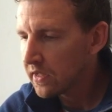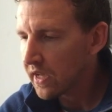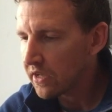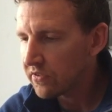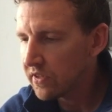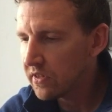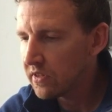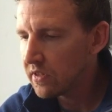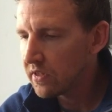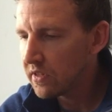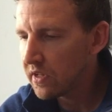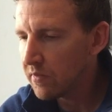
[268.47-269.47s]
Yes,
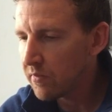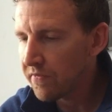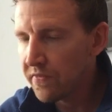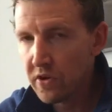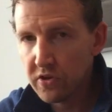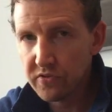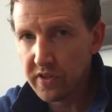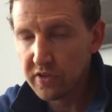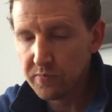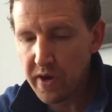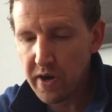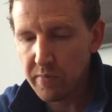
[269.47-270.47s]
in in my first
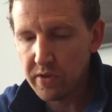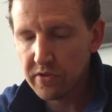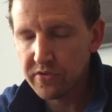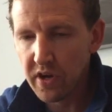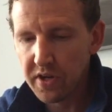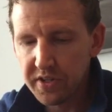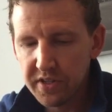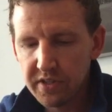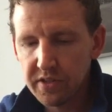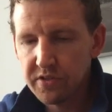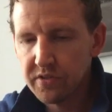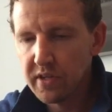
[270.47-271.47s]
experiments I
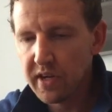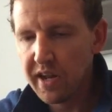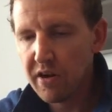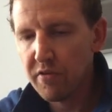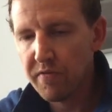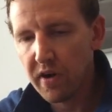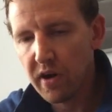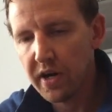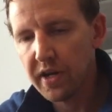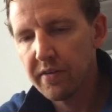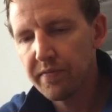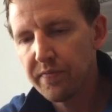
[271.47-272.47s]
didn't
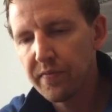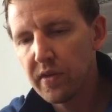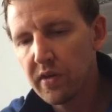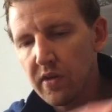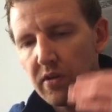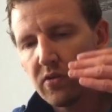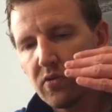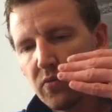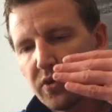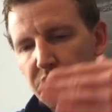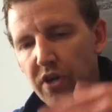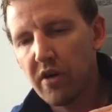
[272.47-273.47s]
clarify
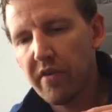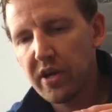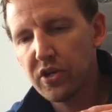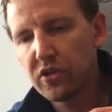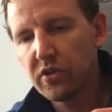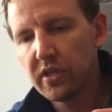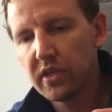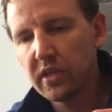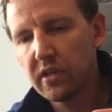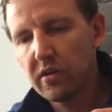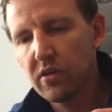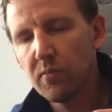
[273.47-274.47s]
which direction
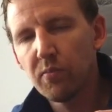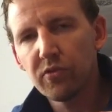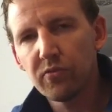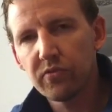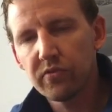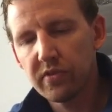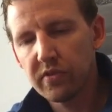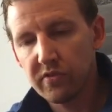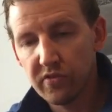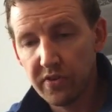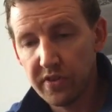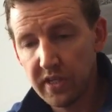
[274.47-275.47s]
the compass was,
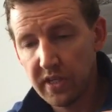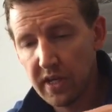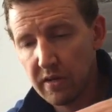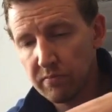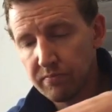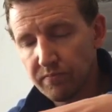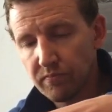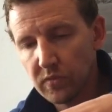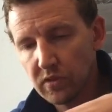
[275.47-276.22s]
sorry, the, um,